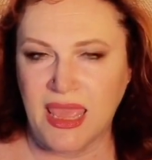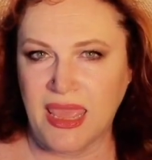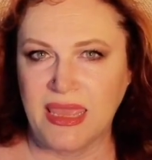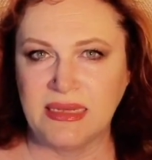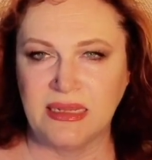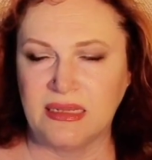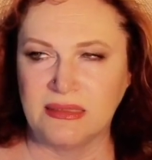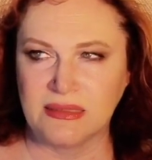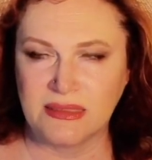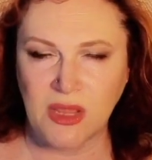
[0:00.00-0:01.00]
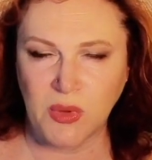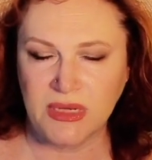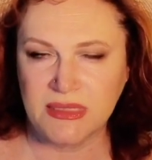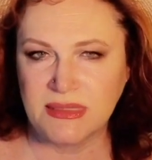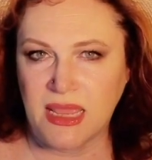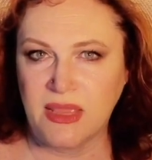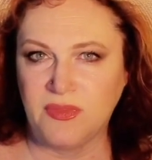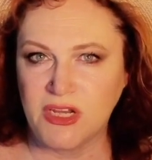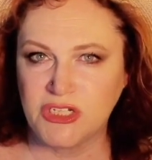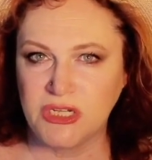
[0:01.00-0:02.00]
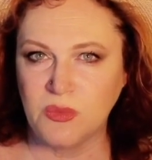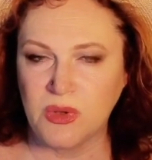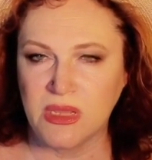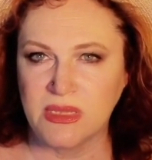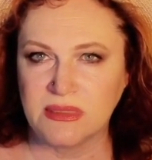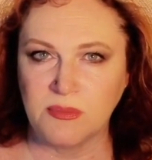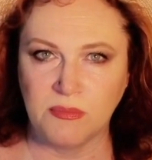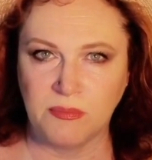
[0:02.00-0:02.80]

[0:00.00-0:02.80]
And so it is said that she was